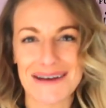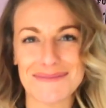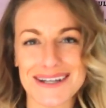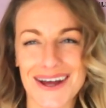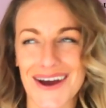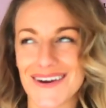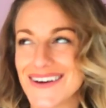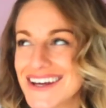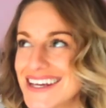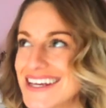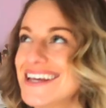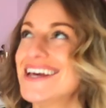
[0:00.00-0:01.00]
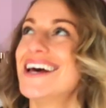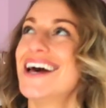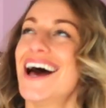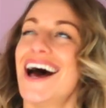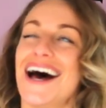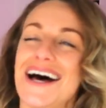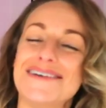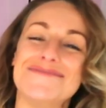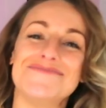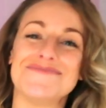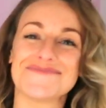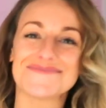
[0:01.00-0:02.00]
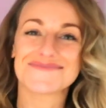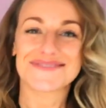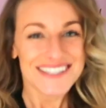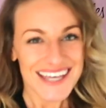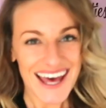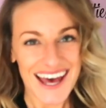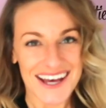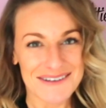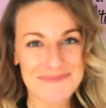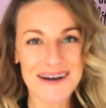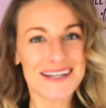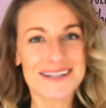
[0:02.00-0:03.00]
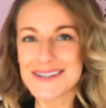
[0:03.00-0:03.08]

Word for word: let me know. Um, yeah, but